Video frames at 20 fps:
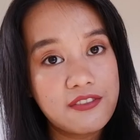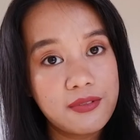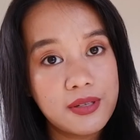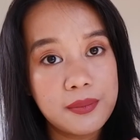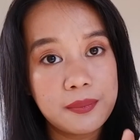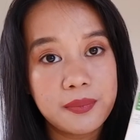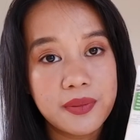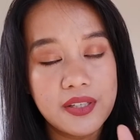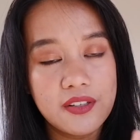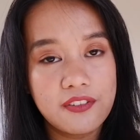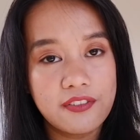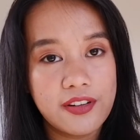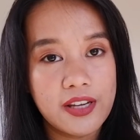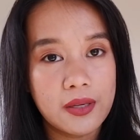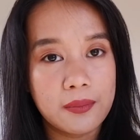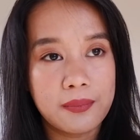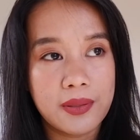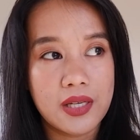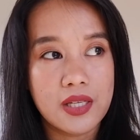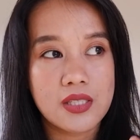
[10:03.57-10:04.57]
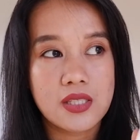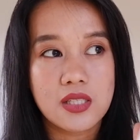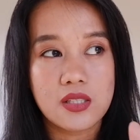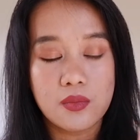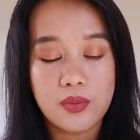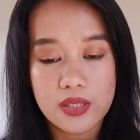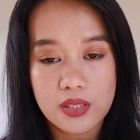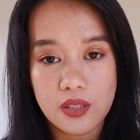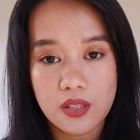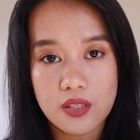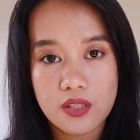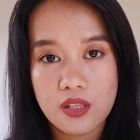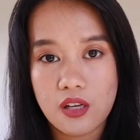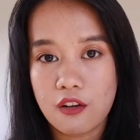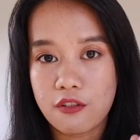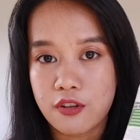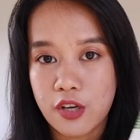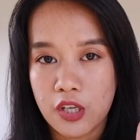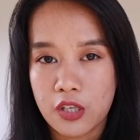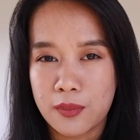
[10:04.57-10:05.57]
been perfect because it was also
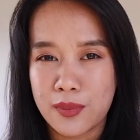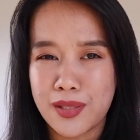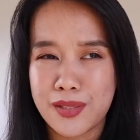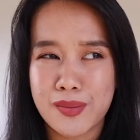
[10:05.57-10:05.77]
affordable.